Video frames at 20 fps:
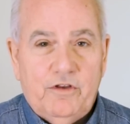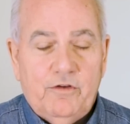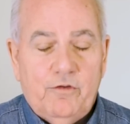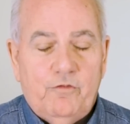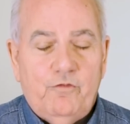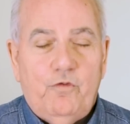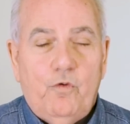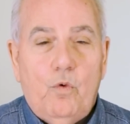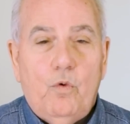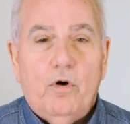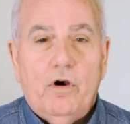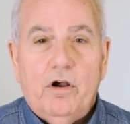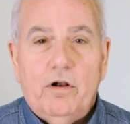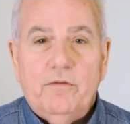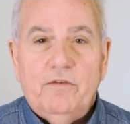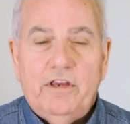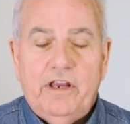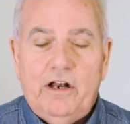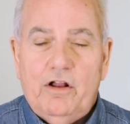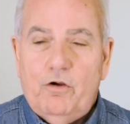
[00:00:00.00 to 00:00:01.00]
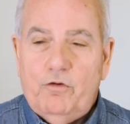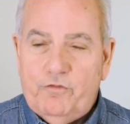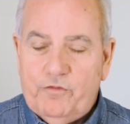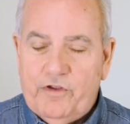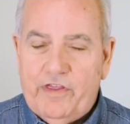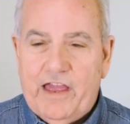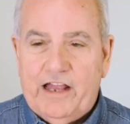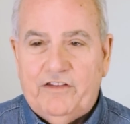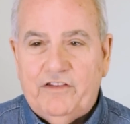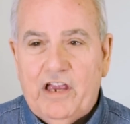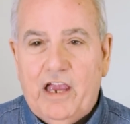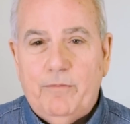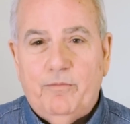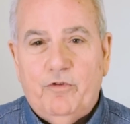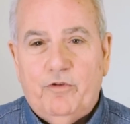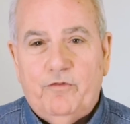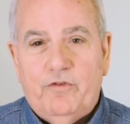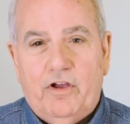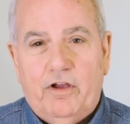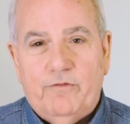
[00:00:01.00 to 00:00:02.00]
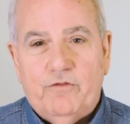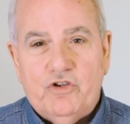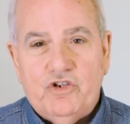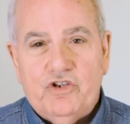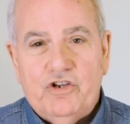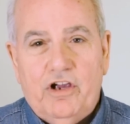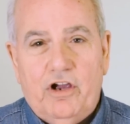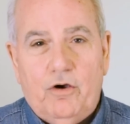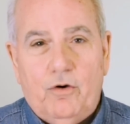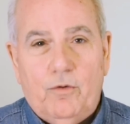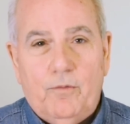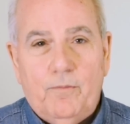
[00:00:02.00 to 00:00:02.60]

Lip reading: for that type of a show.